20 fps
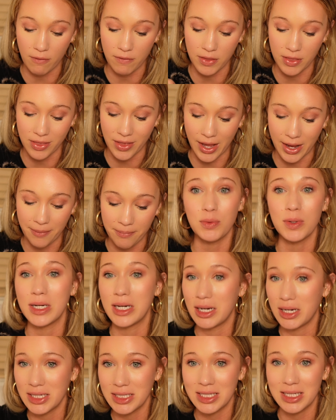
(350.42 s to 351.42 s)
of a thing.
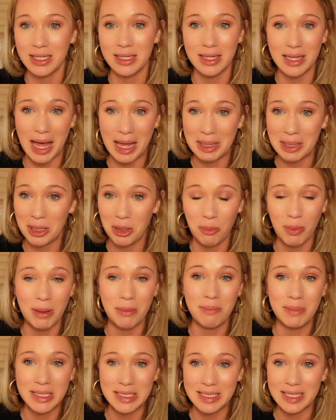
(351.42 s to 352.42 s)
Rhaenyra is a little bit
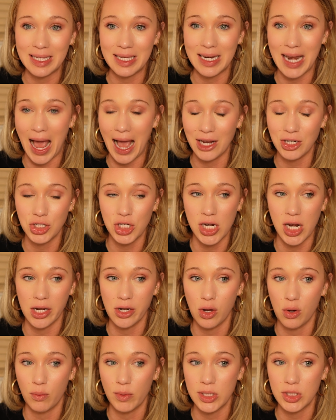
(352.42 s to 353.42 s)
missing in action. I
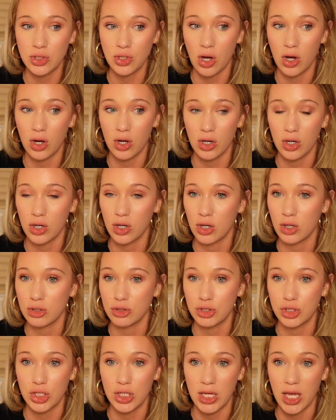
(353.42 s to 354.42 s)
know we saw her,
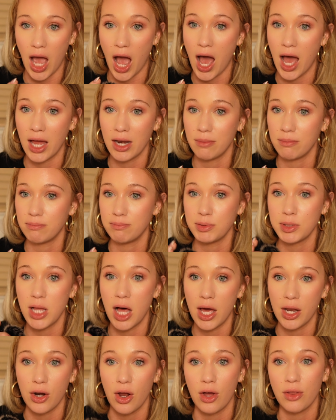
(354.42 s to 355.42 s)
she had
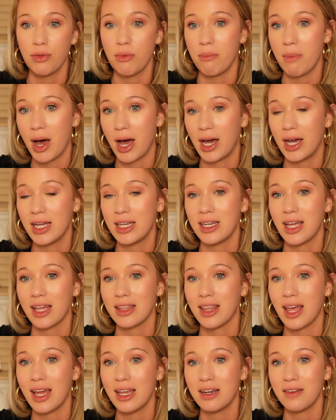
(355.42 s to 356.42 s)
blood on the mind at
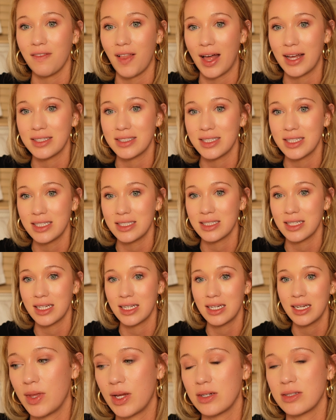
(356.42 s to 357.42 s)
the end of last
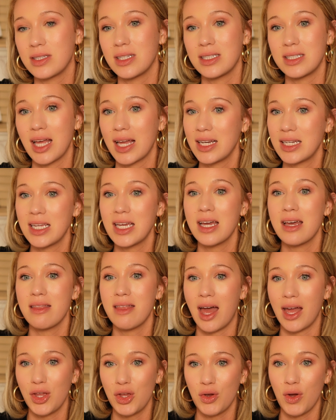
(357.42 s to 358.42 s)
season. There's this idea
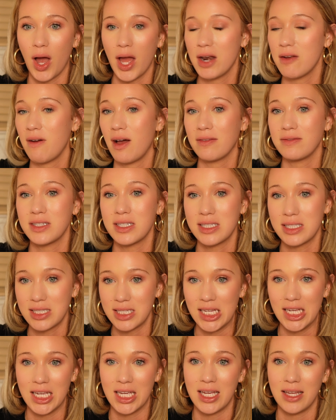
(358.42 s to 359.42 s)
that you kind of have to
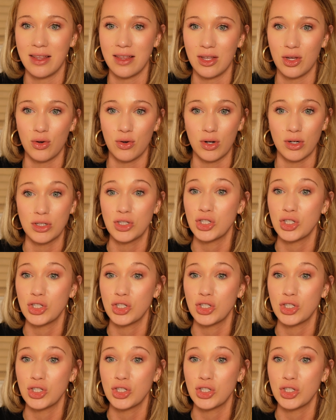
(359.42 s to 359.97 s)
see your